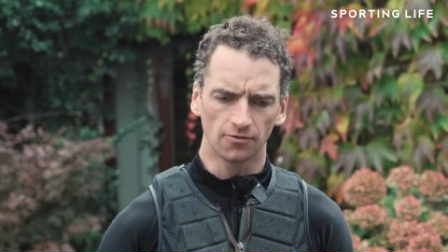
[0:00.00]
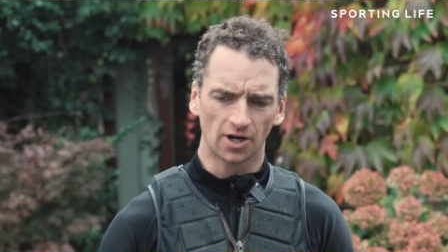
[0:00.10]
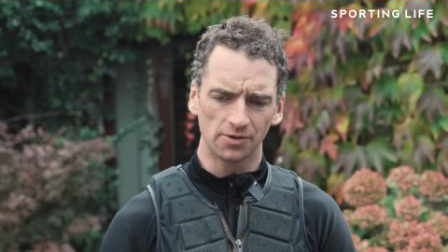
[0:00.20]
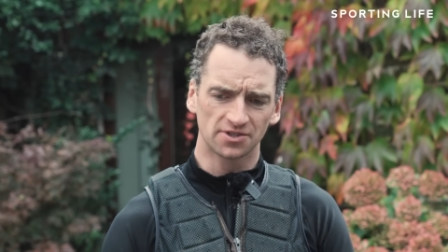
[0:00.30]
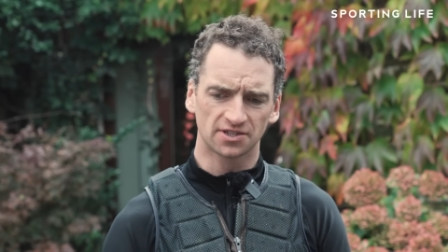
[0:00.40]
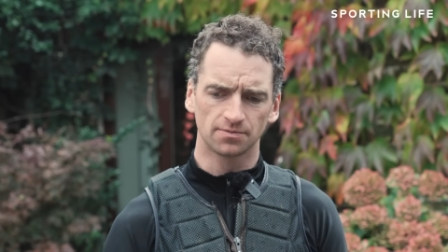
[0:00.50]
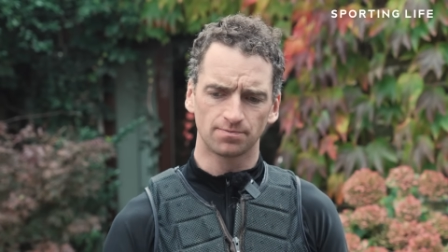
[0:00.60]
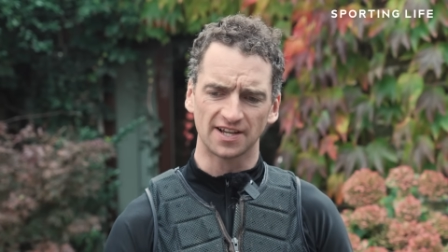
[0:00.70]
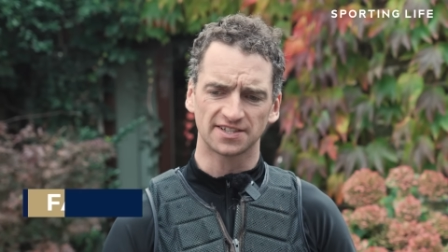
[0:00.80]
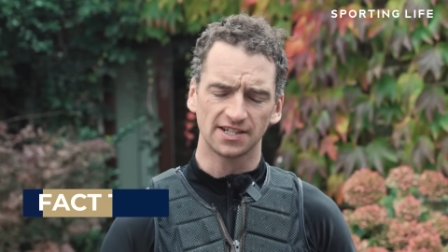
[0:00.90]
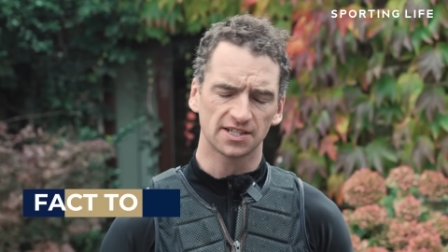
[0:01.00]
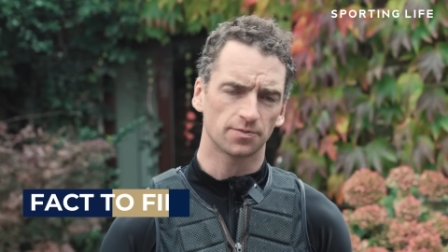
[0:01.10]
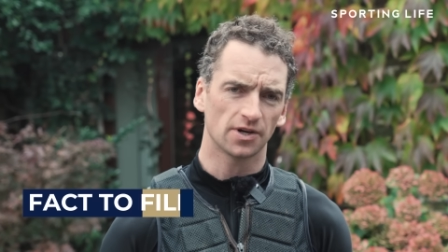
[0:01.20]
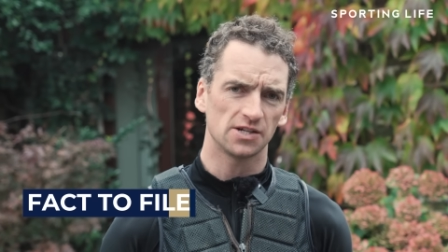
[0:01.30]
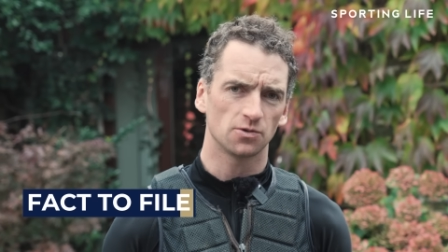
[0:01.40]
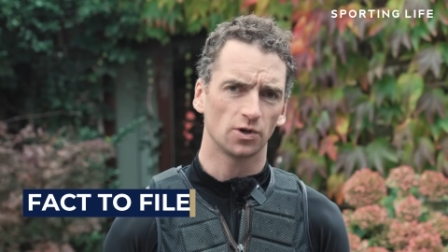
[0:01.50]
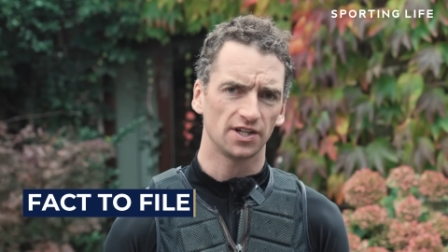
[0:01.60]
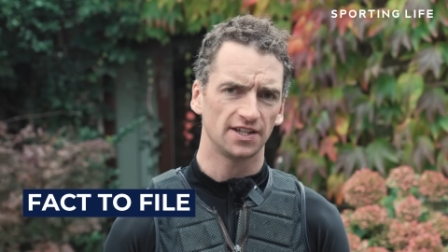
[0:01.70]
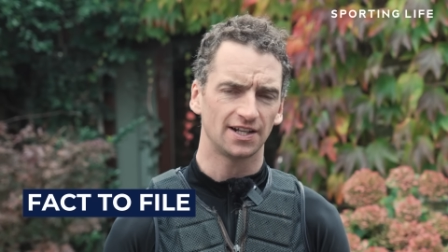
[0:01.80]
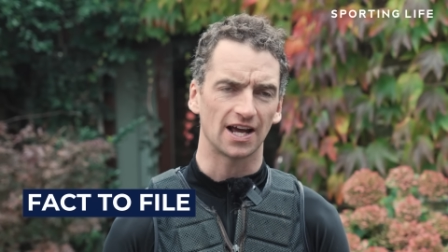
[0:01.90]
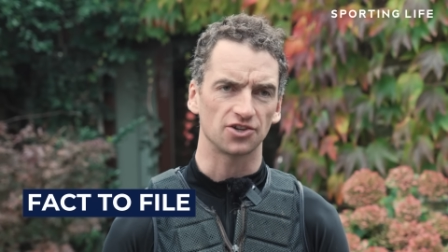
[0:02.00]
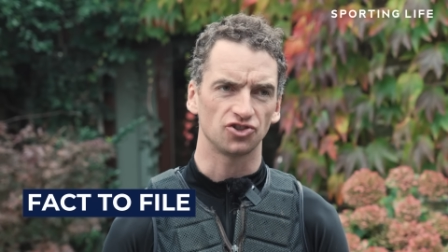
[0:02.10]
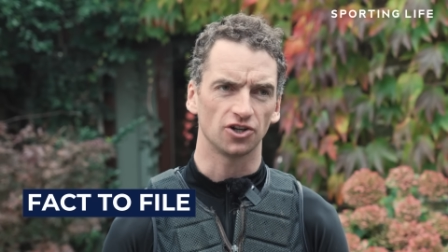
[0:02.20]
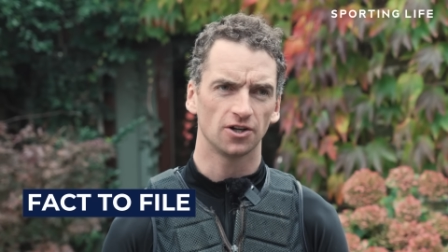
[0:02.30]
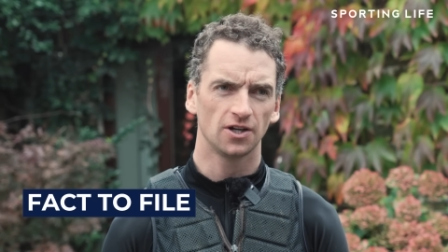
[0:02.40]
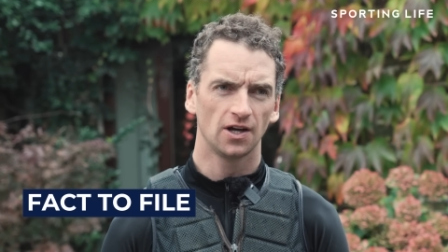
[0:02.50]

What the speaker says: I was pleasantly surprised with what he did last year.